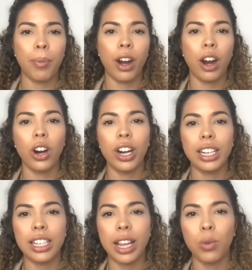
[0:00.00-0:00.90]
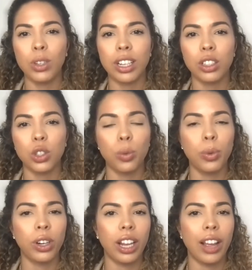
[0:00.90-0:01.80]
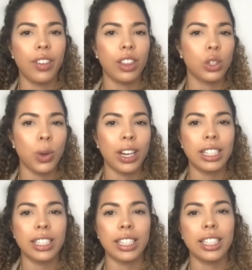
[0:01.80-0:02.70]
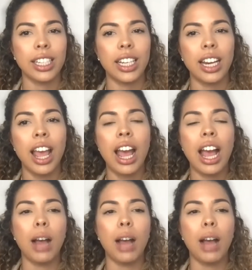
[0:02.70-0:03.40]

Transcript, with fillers: priority date was October 11, 2016,